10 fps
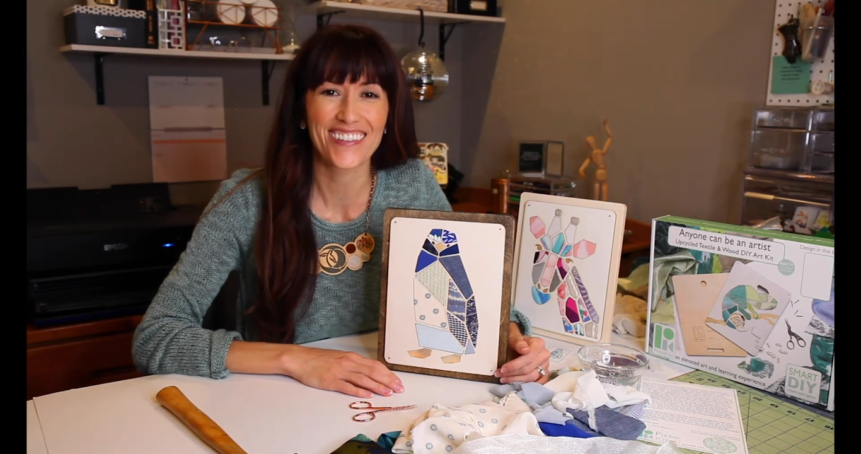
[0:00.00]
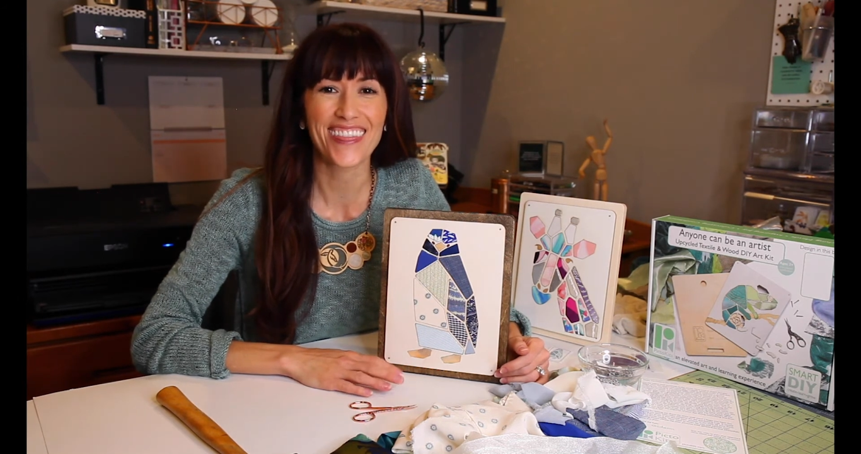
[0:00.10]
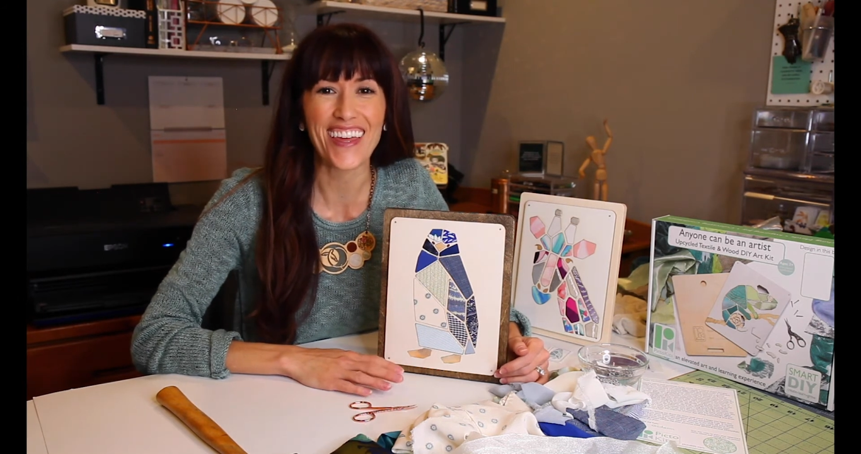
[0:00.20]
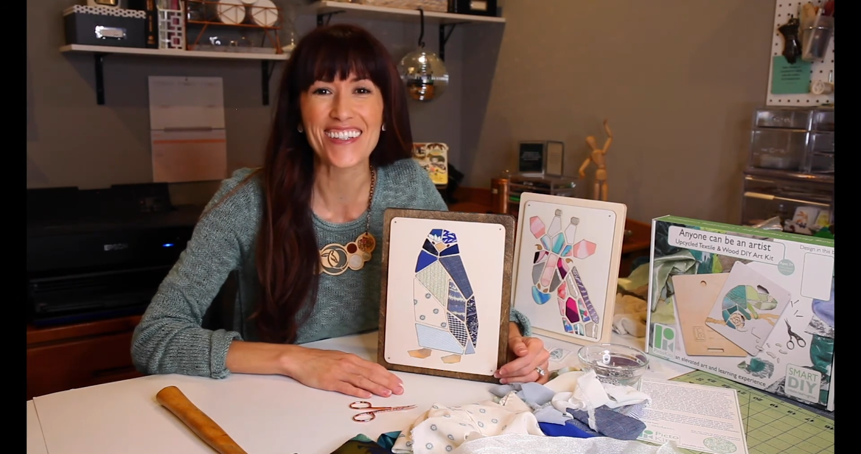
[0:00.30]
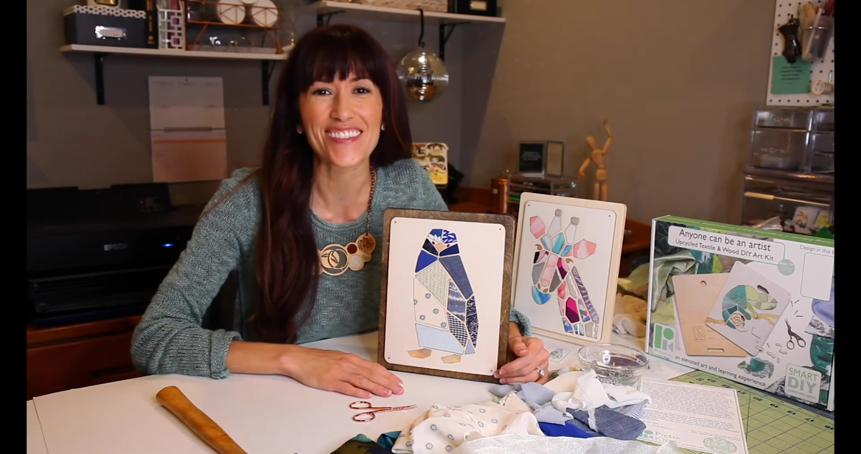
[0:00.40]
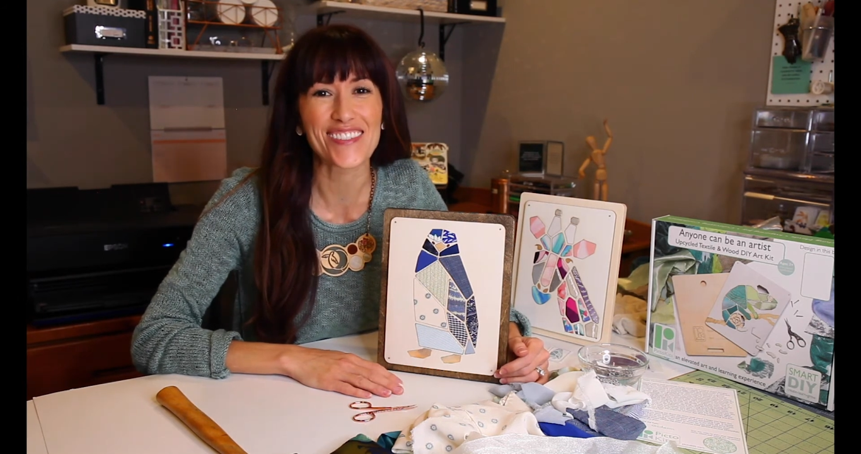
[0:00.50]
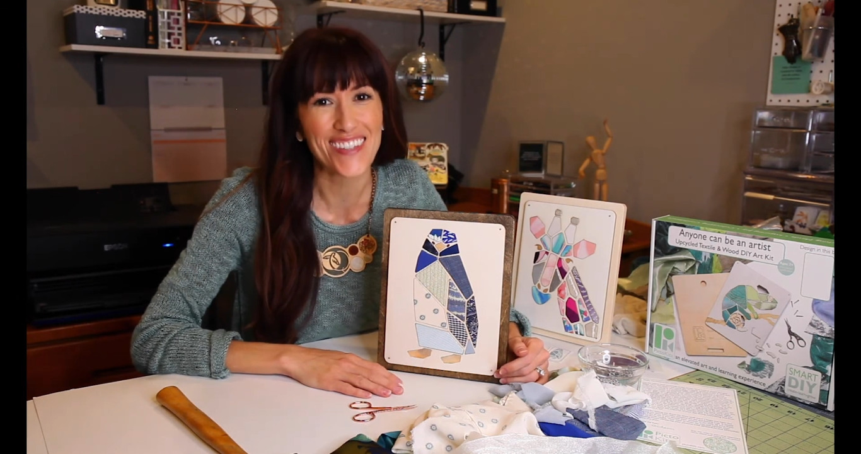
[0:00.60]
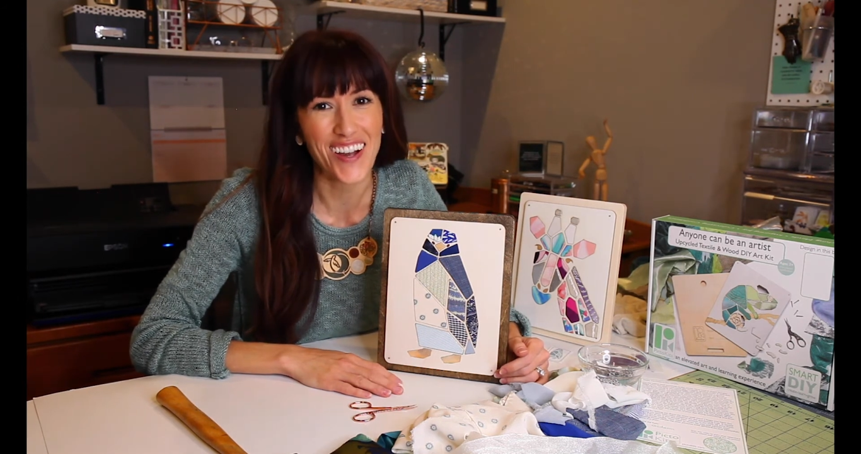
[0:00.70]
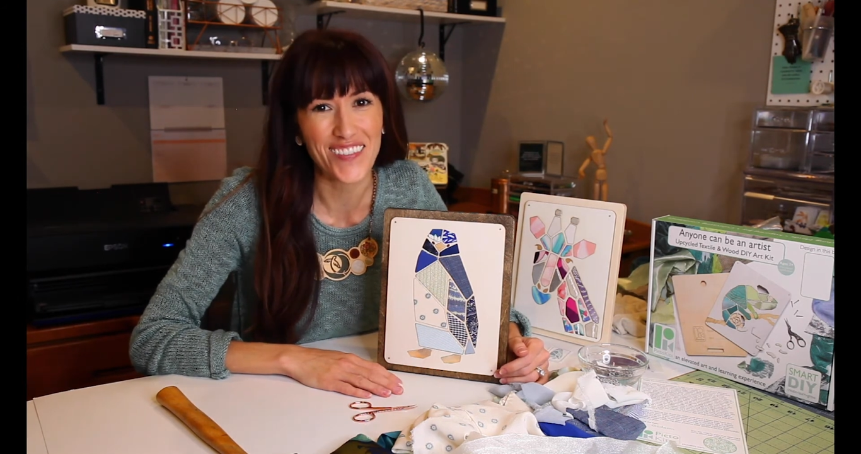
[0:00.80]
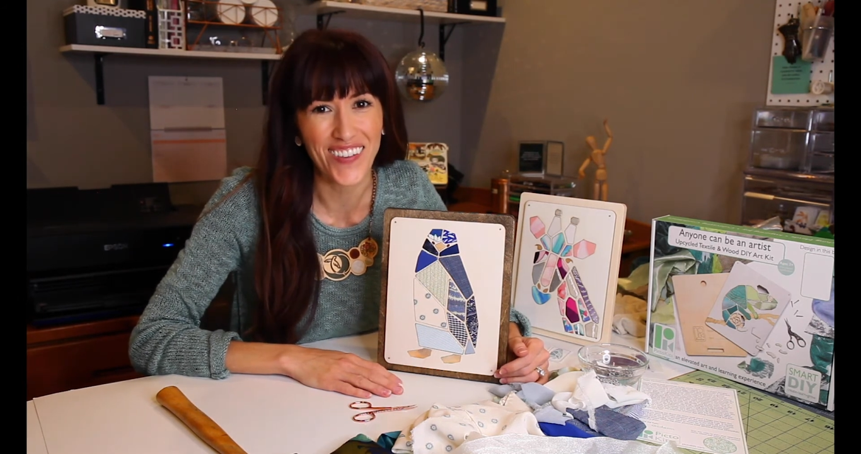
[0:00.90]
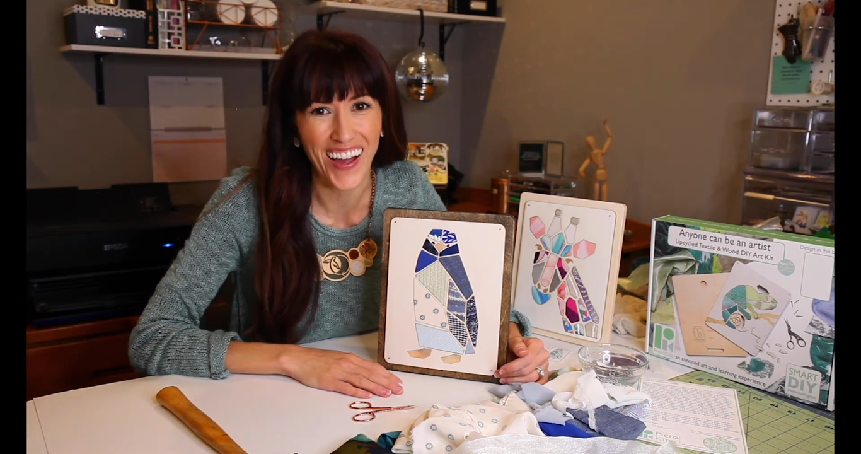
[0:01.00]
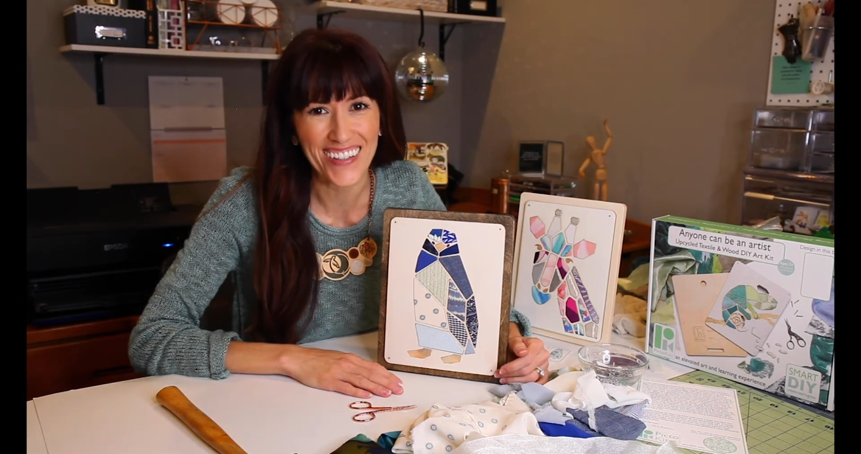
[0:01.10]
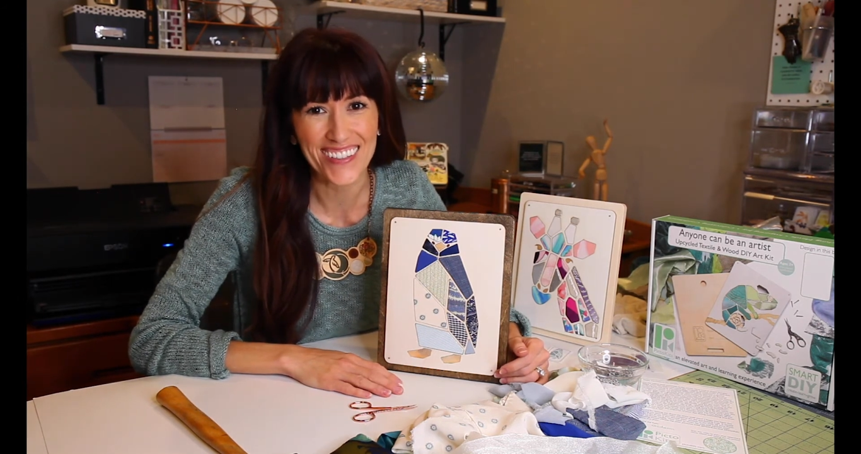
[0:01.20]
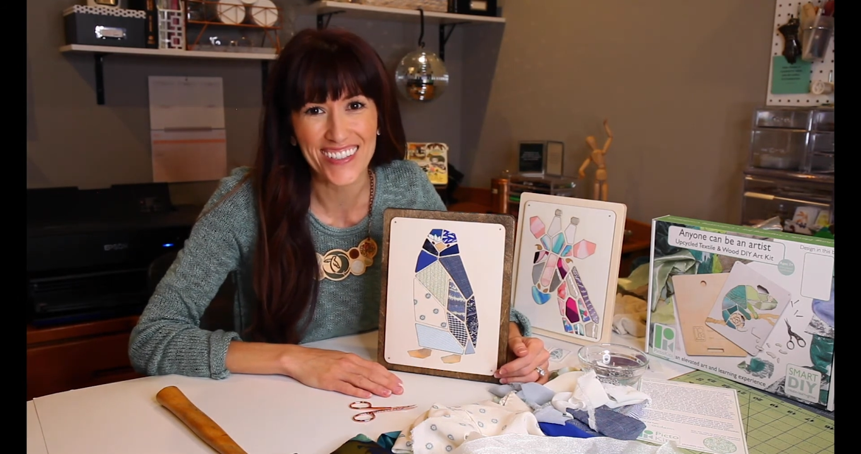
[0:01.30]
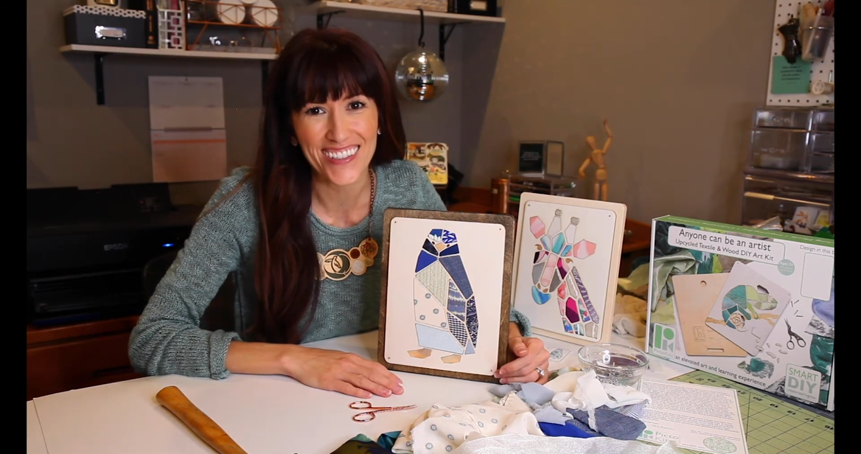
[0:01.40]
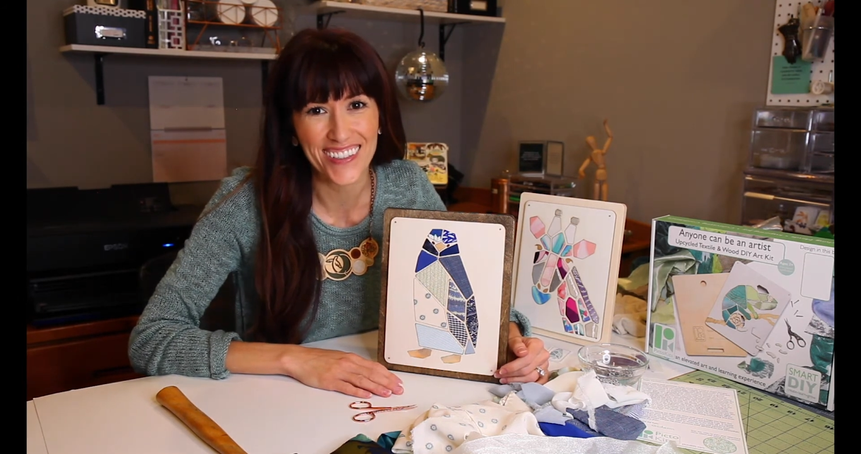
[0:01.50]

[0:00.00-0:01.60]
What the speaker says: Thank you so much.